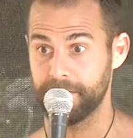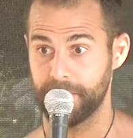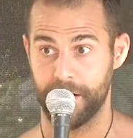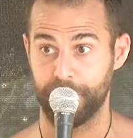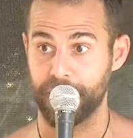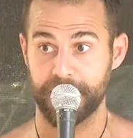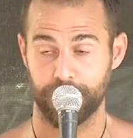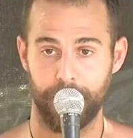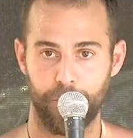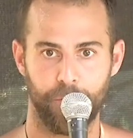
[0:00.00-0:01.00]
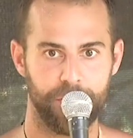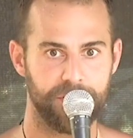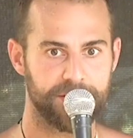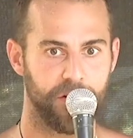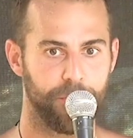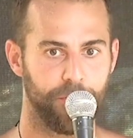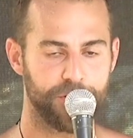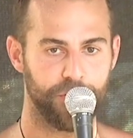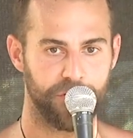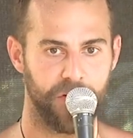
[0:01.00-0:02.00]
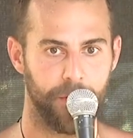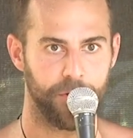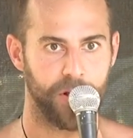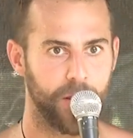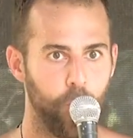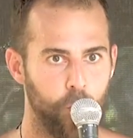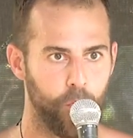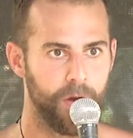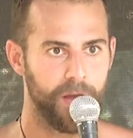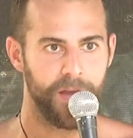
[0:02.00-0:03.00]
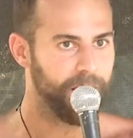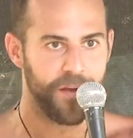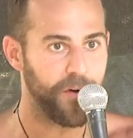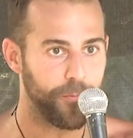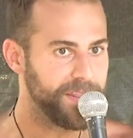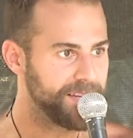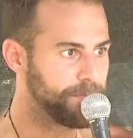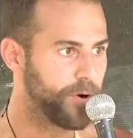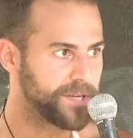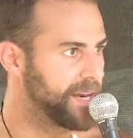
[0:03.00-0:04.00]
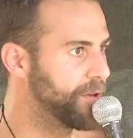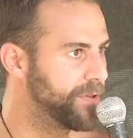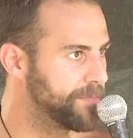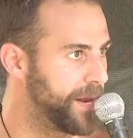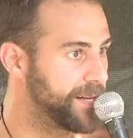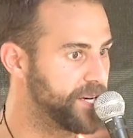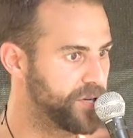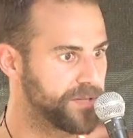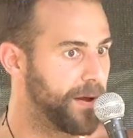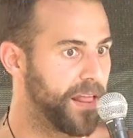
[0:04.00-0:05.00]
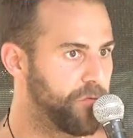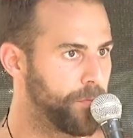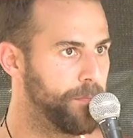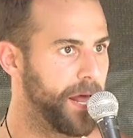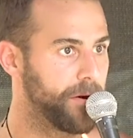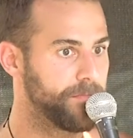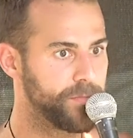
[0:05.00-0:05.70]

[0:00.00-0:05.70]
I don't know if you guys remember when you discovered personal development, you're like, ooh, if I read these books and I do these meditations, my life will be better.